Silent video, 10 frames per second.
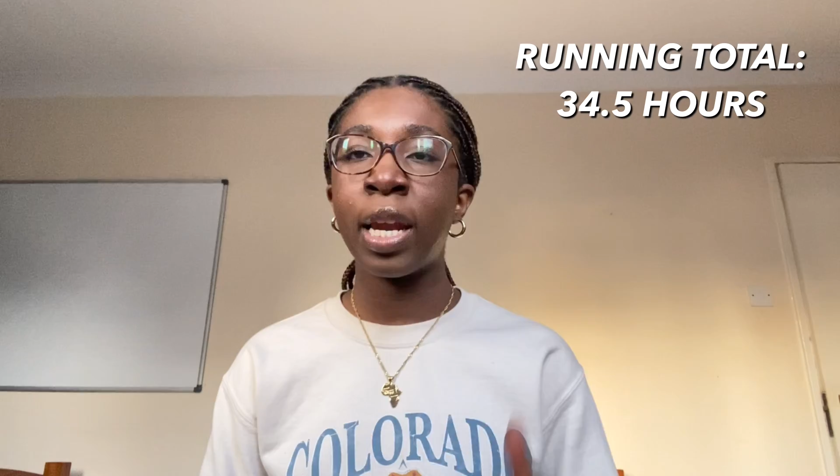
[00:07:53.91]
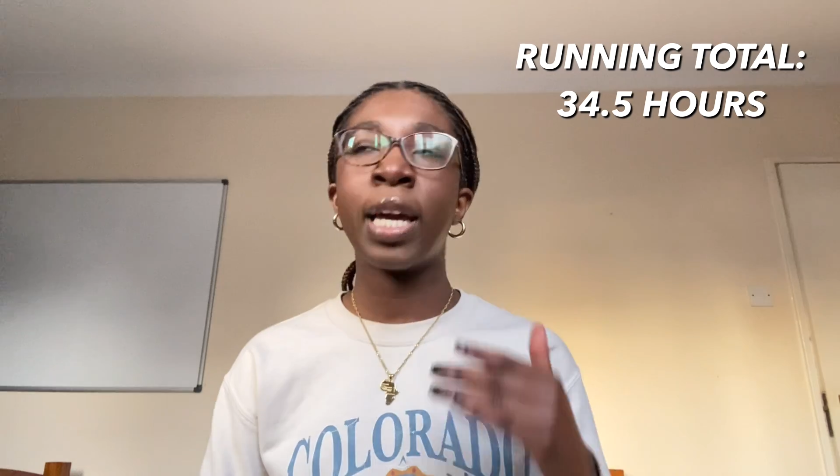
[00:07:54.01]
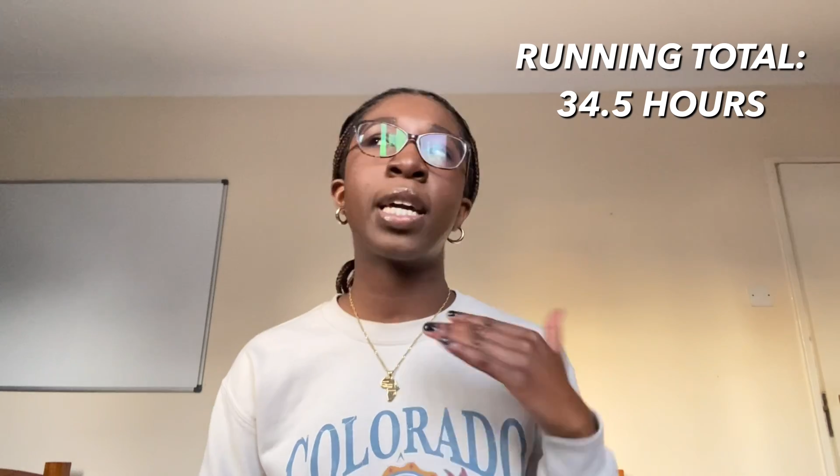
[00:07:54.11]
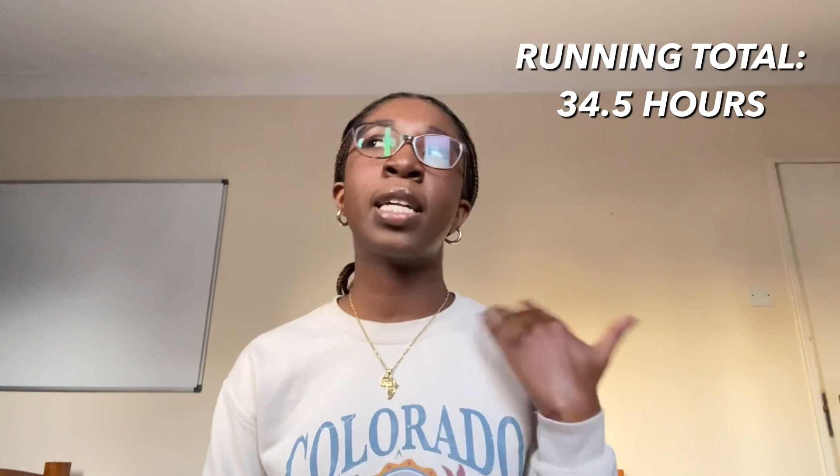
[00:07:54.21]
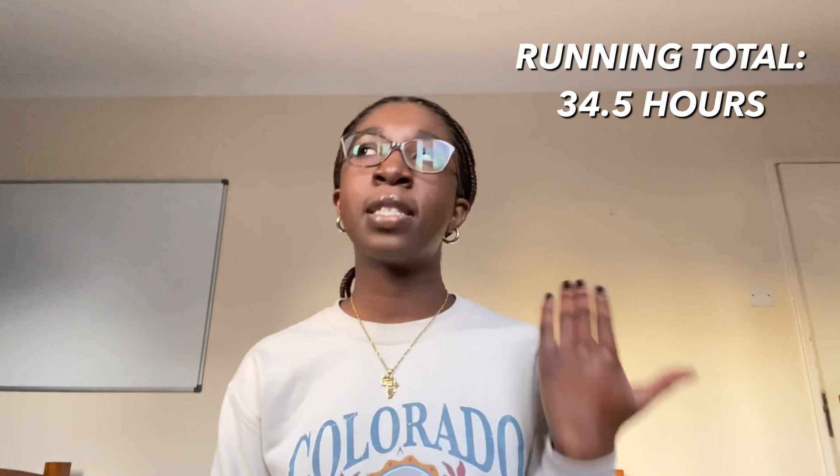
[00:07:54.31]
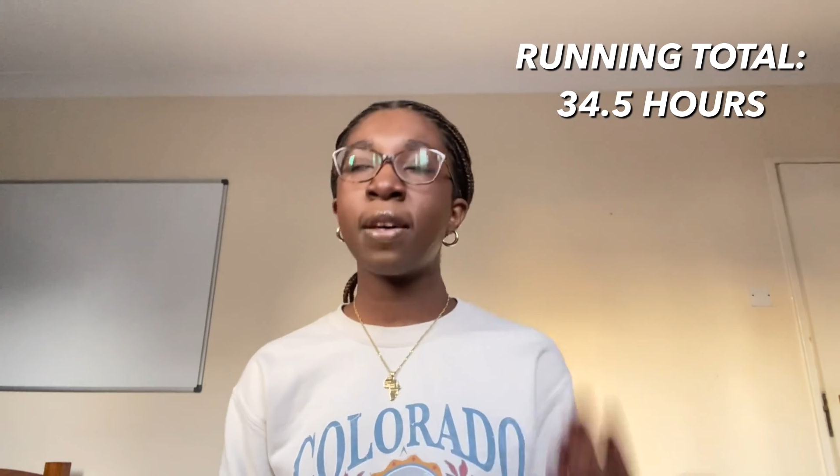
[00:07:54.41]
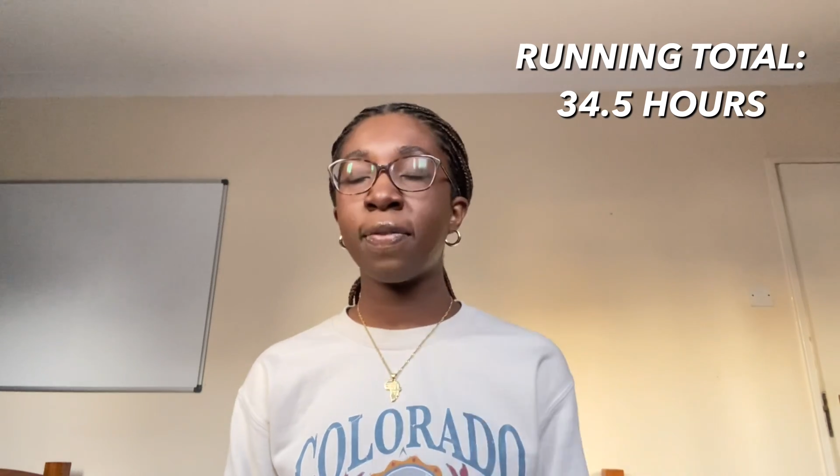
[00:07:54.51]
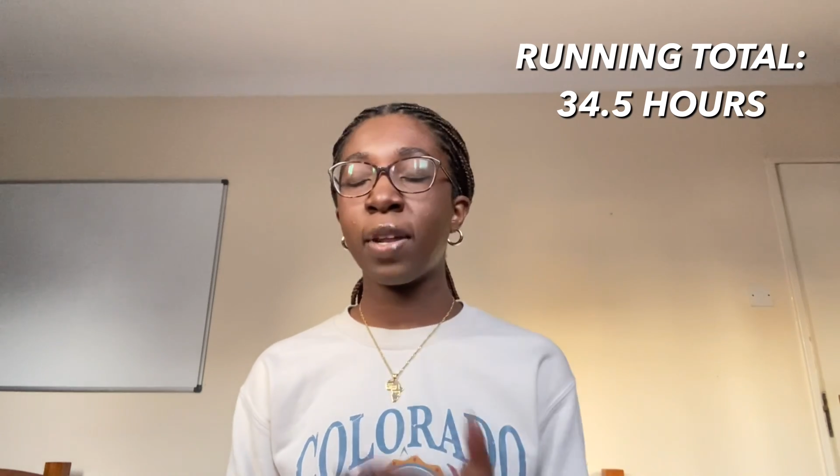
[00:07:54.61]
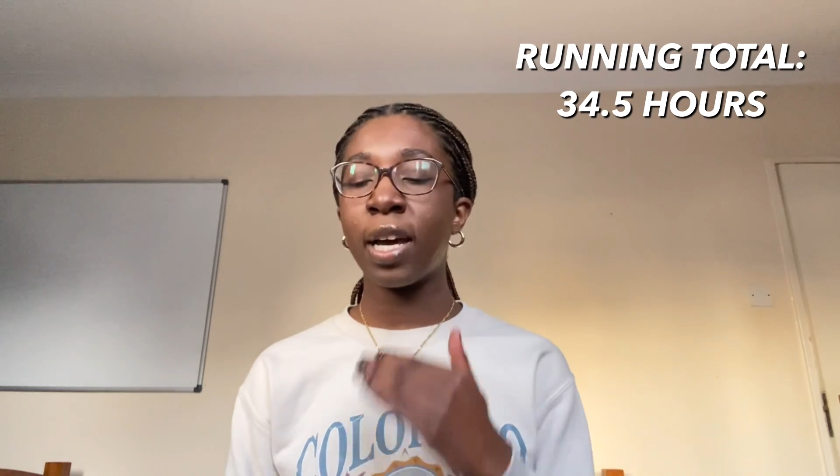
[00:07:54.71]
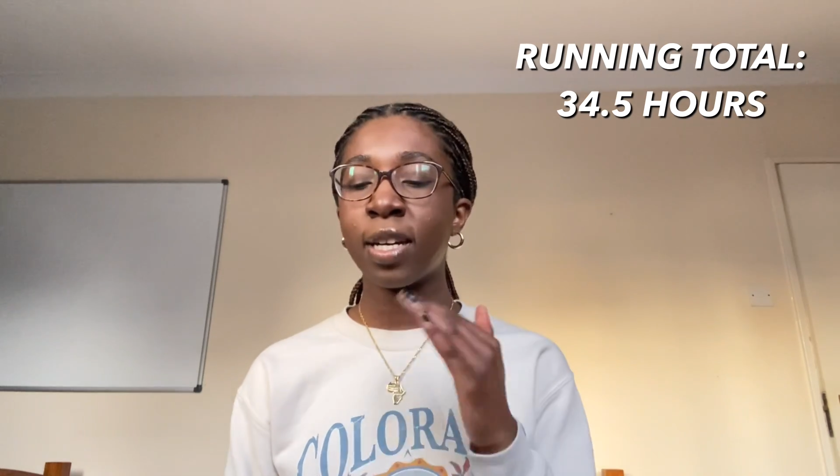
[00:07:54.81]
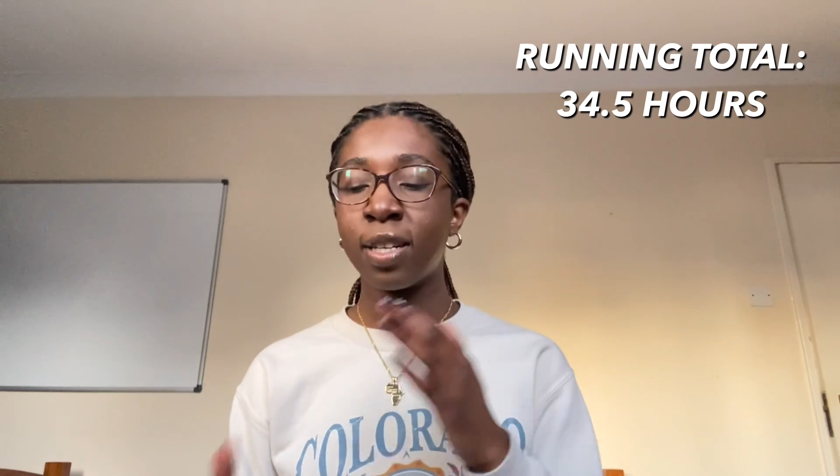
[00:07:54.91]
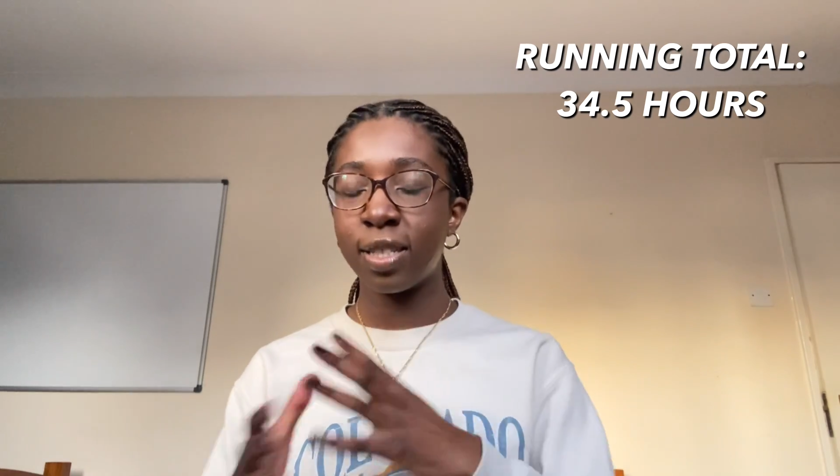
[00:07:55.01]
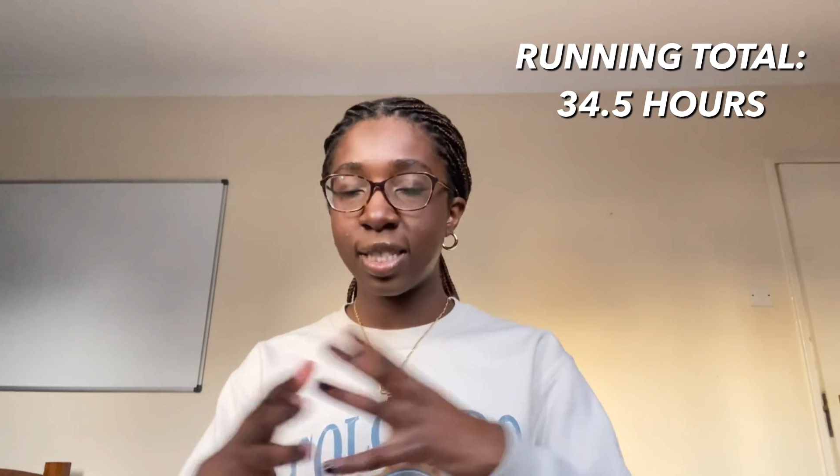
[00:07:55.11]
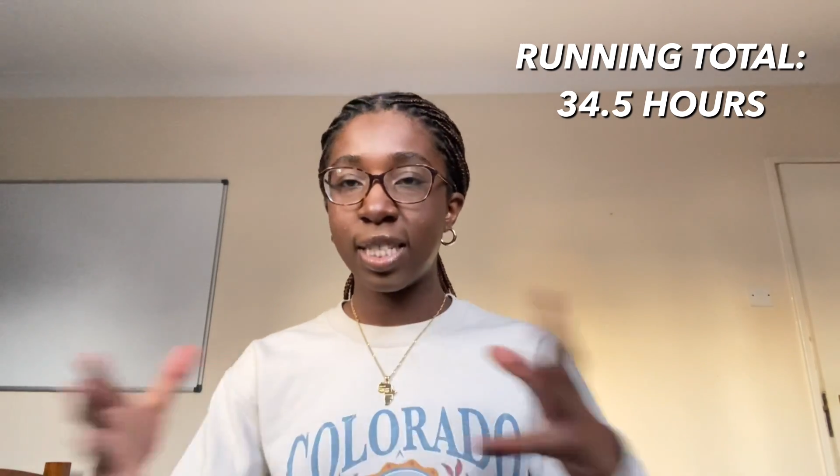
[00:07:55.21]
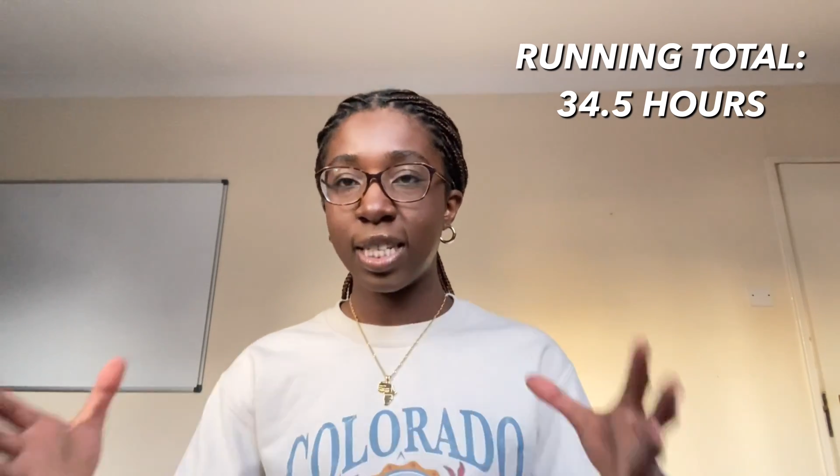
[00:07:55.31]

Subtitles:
Like, it's definitely like a,